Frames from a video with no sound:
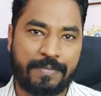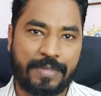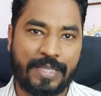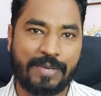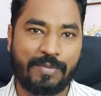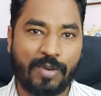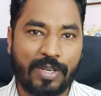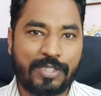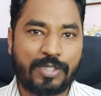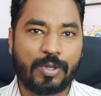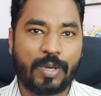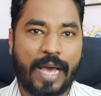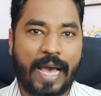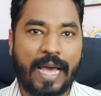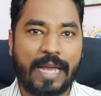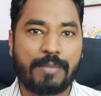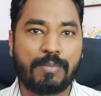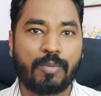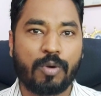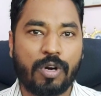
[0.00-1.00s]
They want to
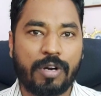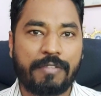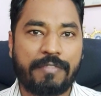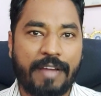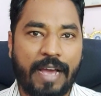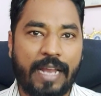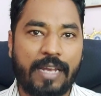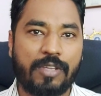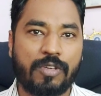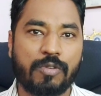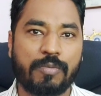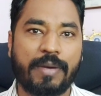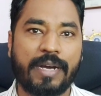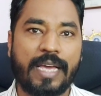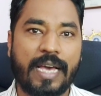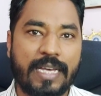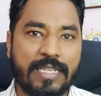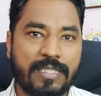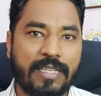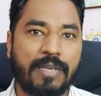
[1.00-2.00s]
add more value by
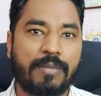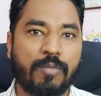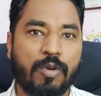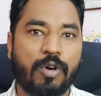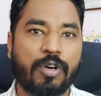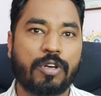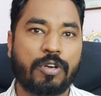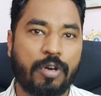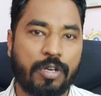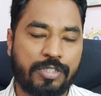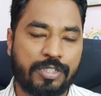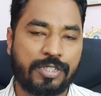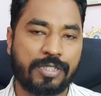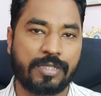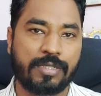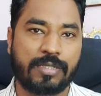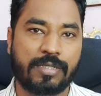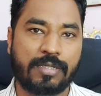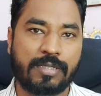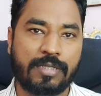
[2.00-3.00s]
asking more
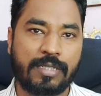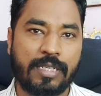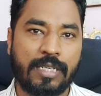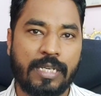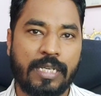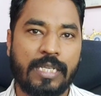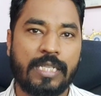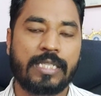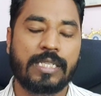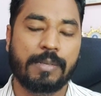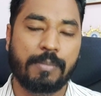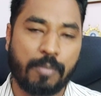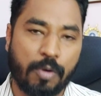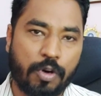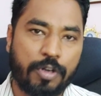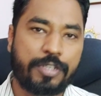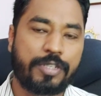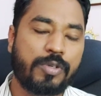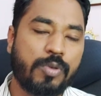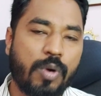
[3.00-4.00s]
questions. The
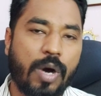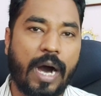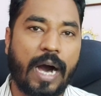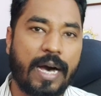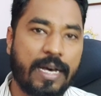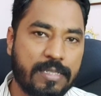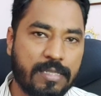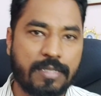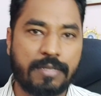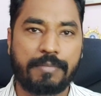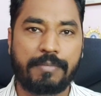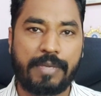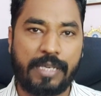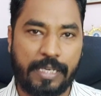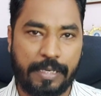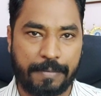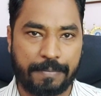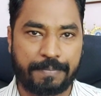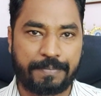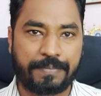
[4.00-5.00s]
more you ask
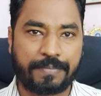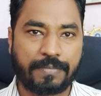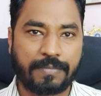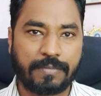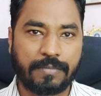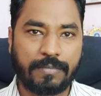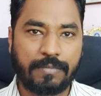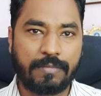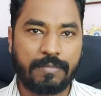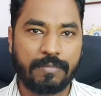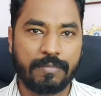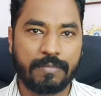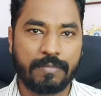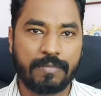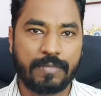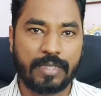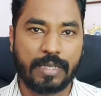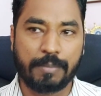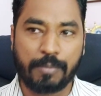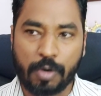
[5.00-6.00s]
me,
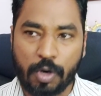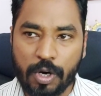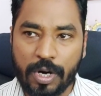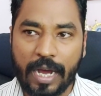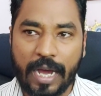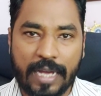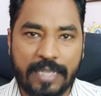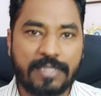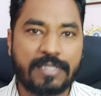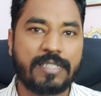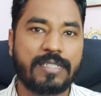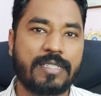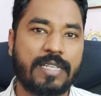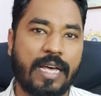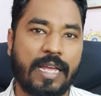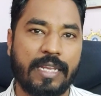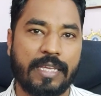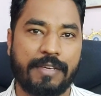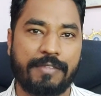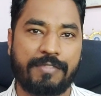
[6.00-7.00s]
the more answers
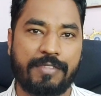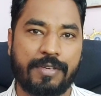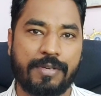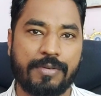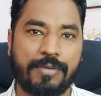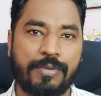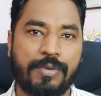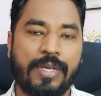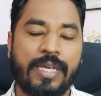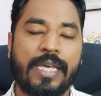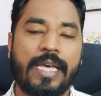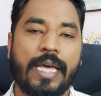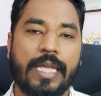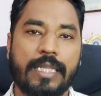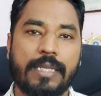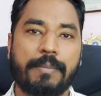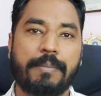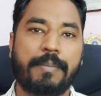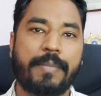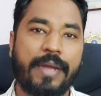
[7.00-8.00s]
I'll give you,
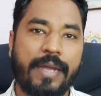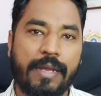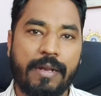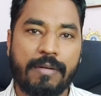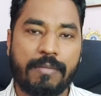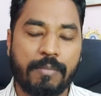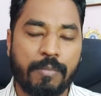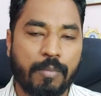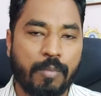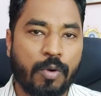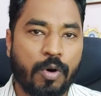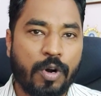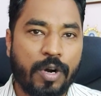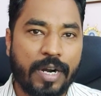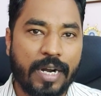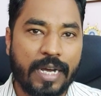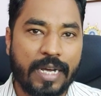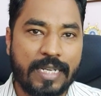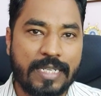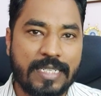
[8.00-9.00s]
and the
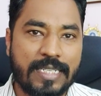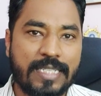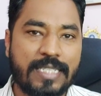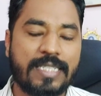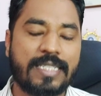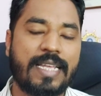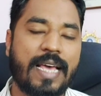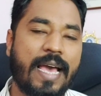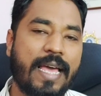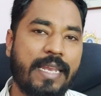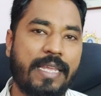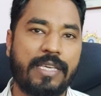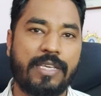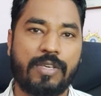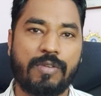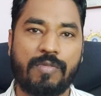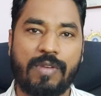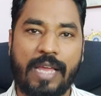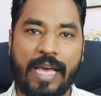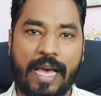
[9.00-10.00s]
more understanding
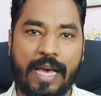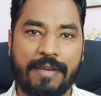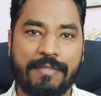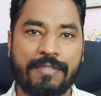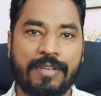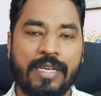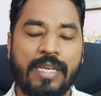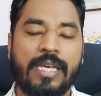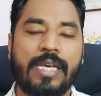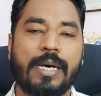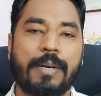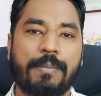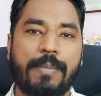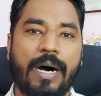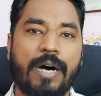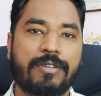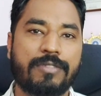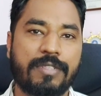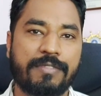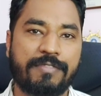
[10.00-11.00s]
you will have
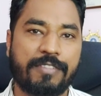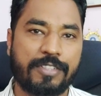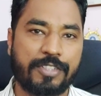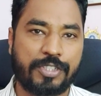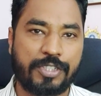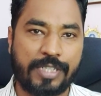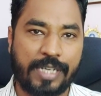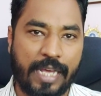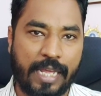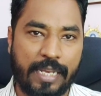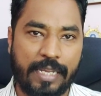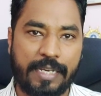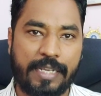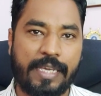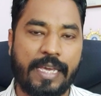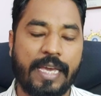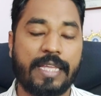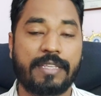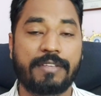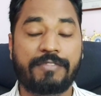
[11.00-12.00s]
about the
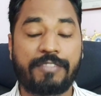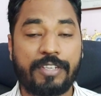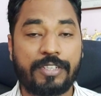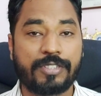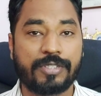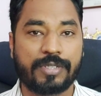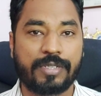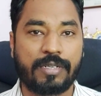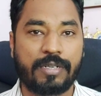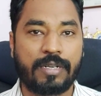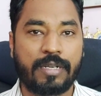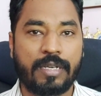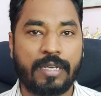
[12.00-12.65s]
functionality and the feature.